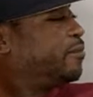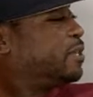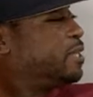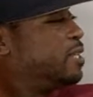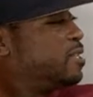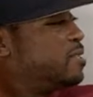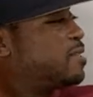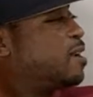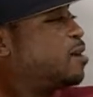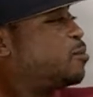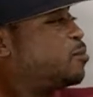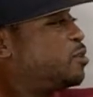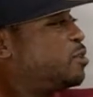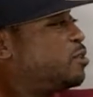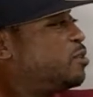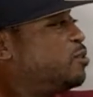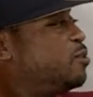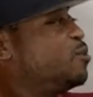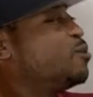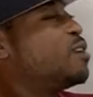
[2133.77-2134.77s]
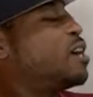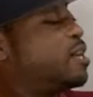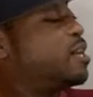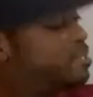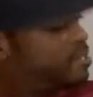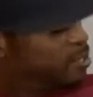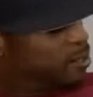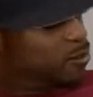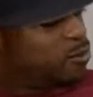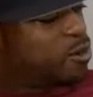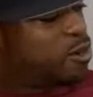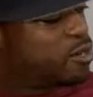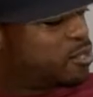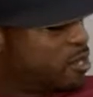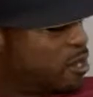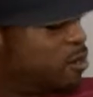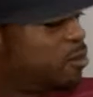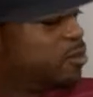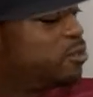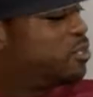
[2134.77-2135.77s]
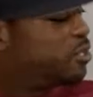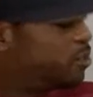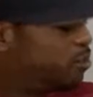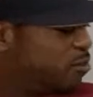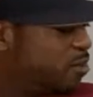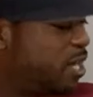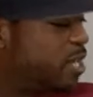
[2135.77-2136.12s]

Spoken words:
You know what I mean? You gotta tell, well, yo, look,